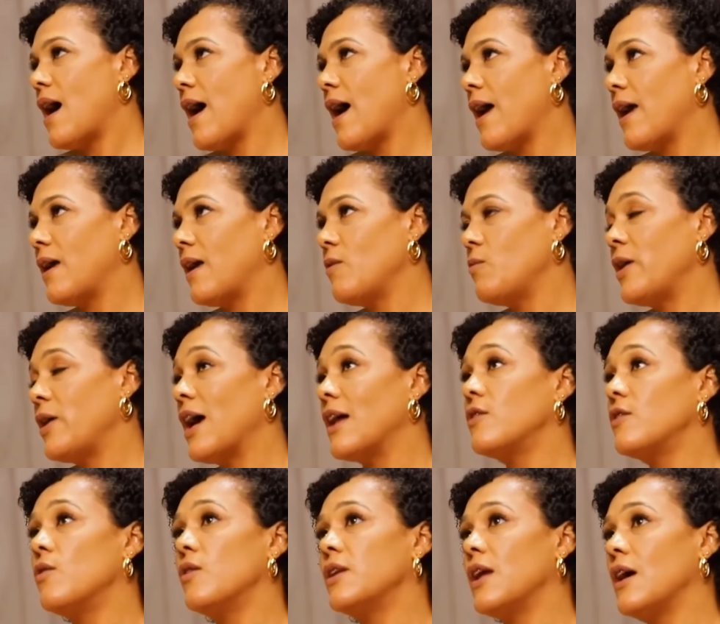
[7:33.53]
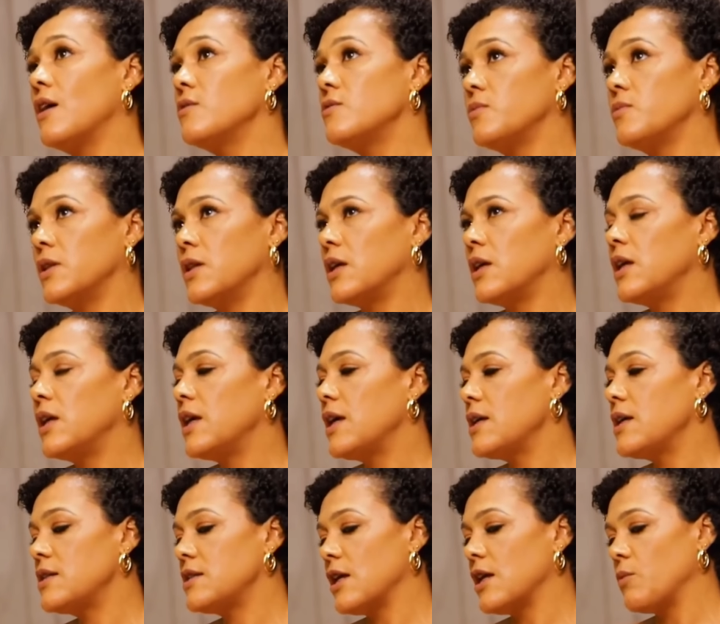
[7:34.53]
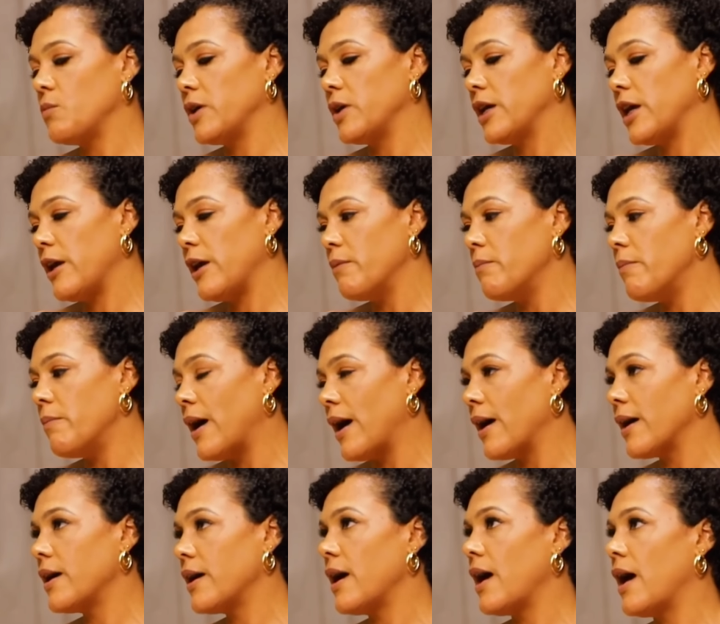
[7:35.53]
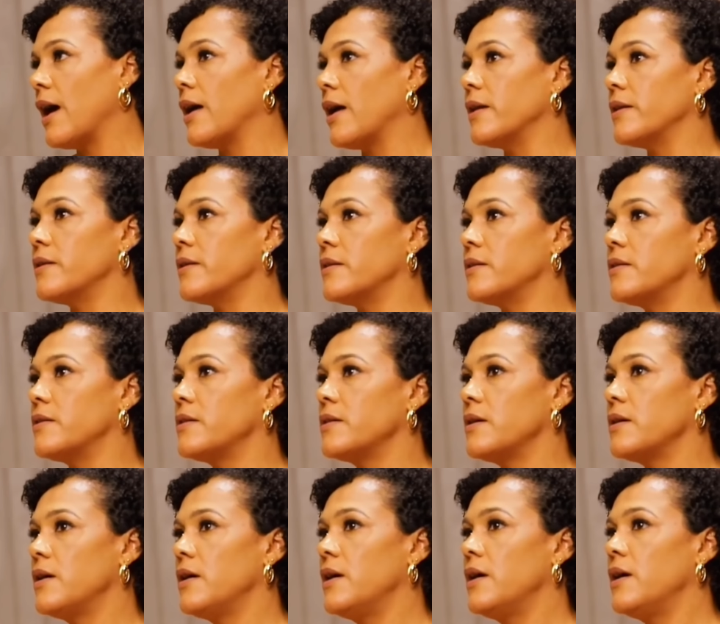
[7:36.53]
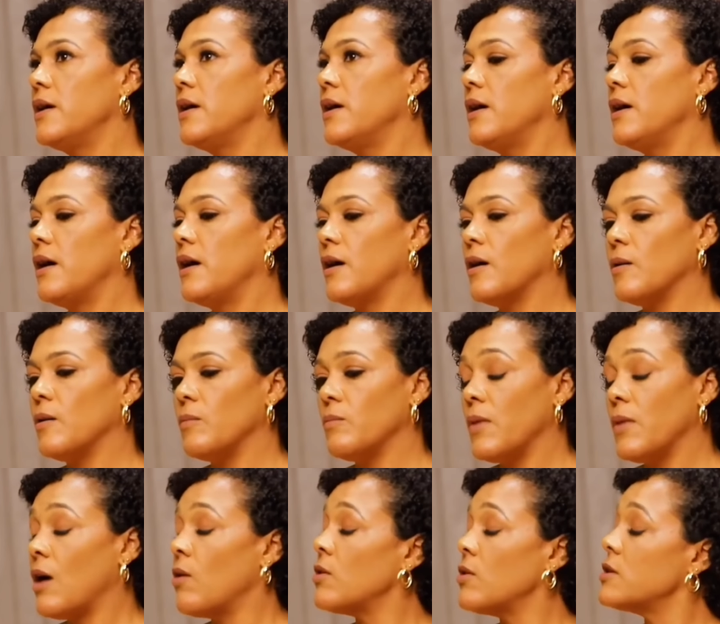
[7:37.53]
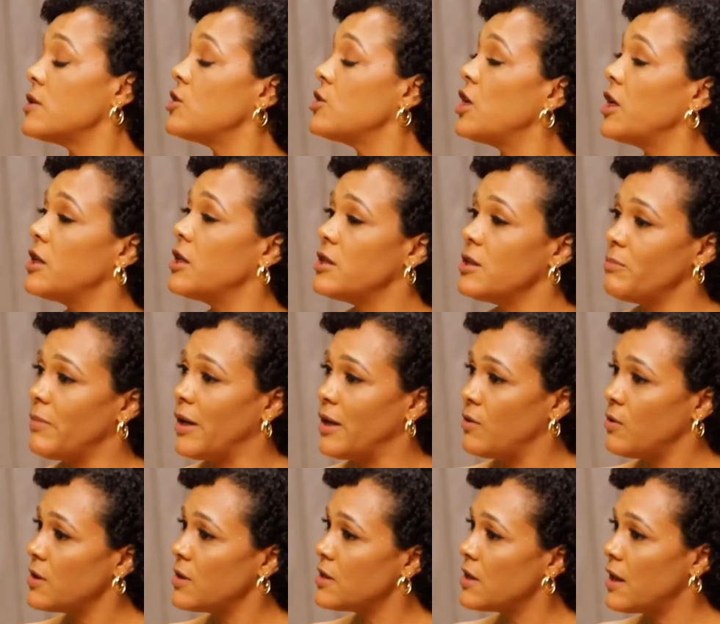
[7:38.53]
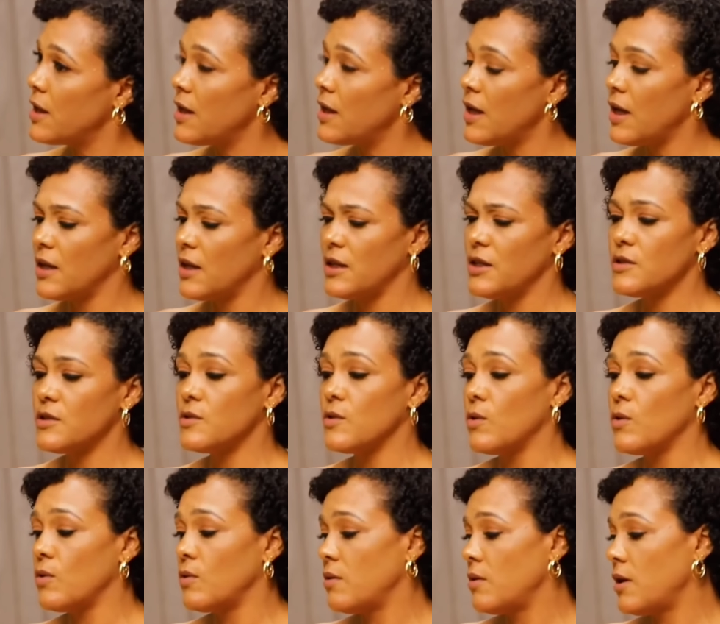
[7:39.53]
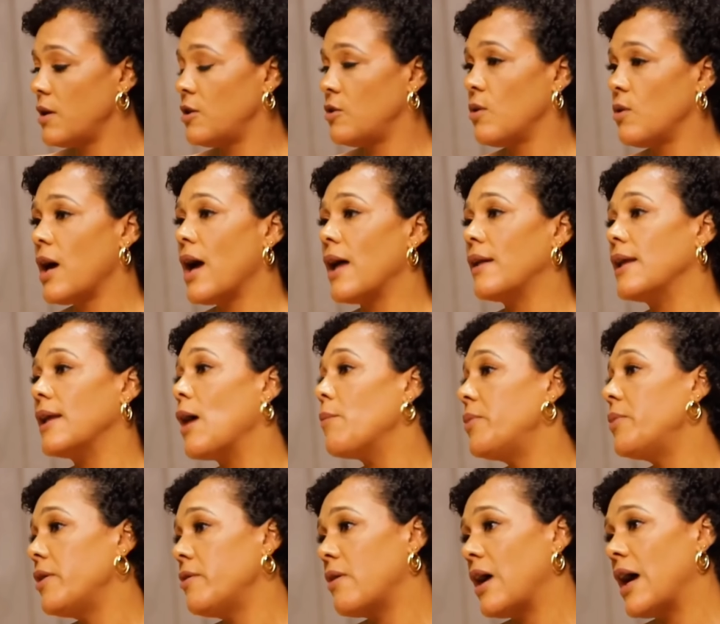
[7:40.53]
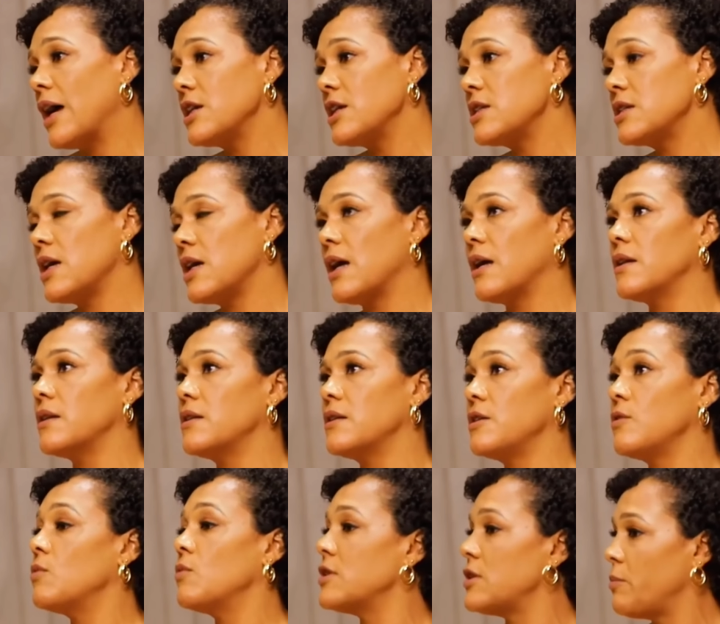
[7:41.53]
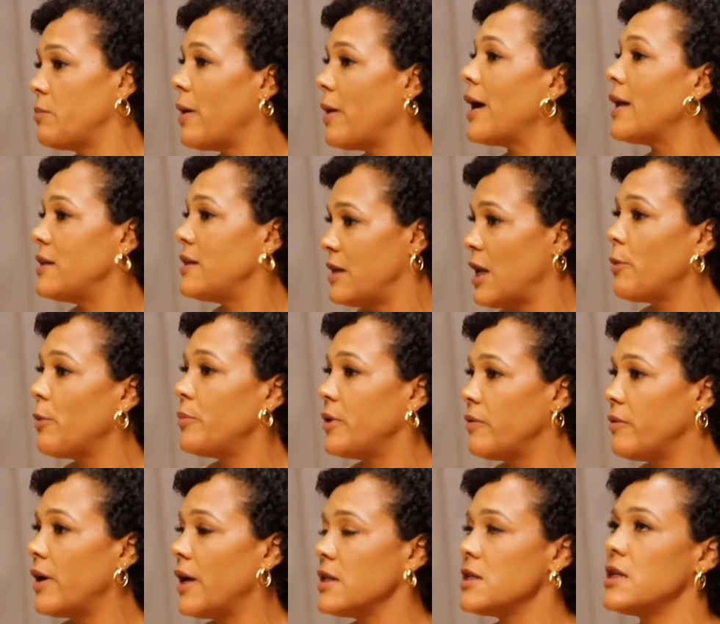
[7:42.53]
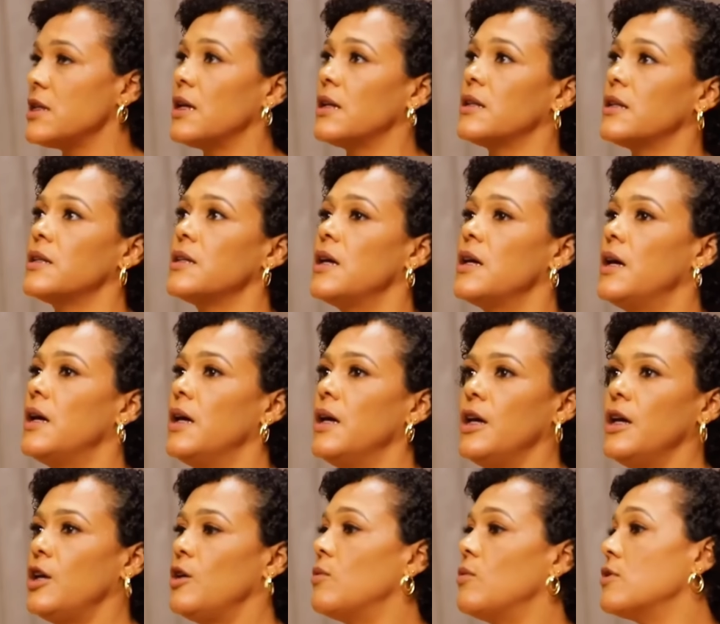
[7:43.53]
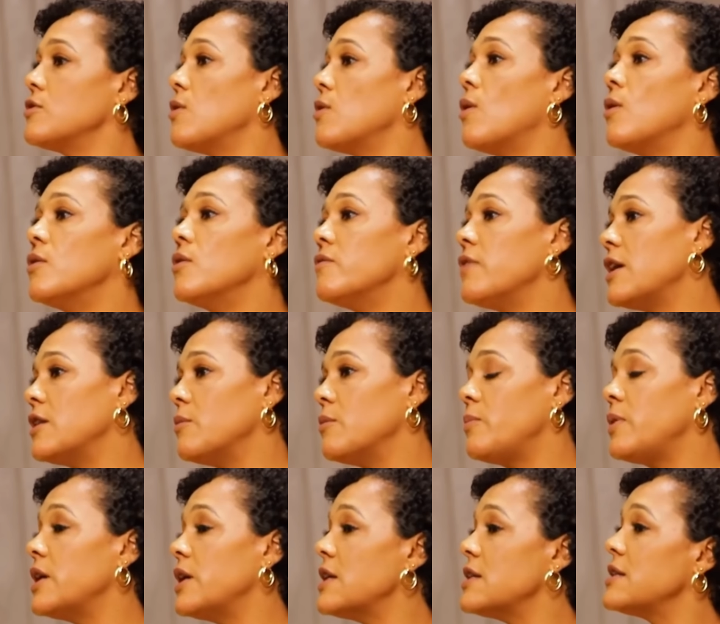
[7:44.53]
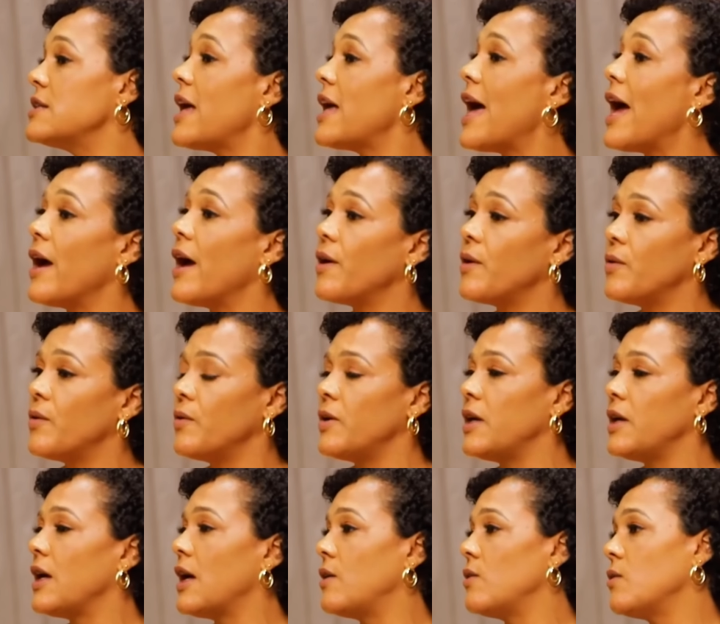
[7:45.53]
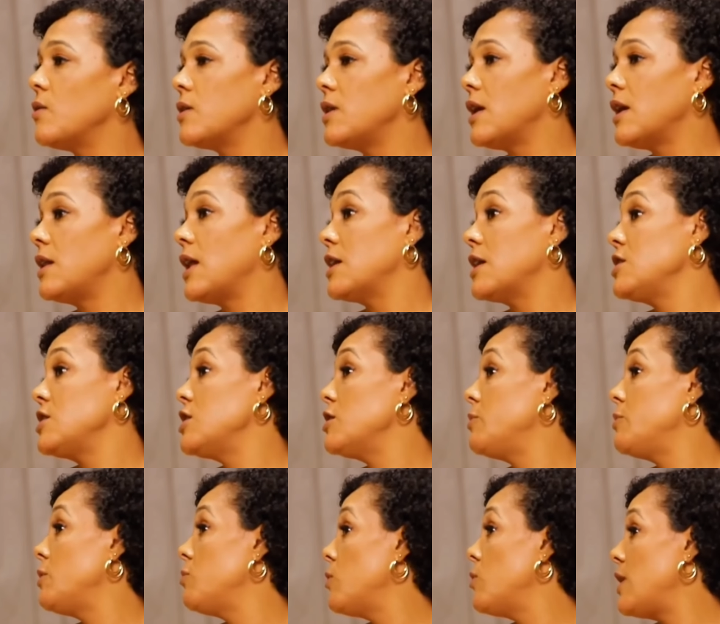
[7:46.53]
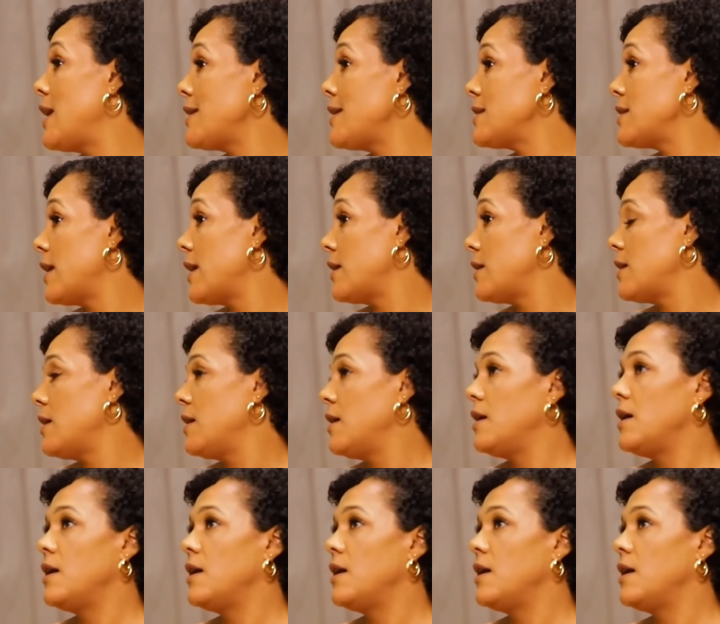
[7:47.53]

We had gone out with the kids and we came back and I was changing my daughter and he saw, you know, her nappy rash, and it was a bad nappy rash, and he was all over the place, angry and all that, that she'd been molested.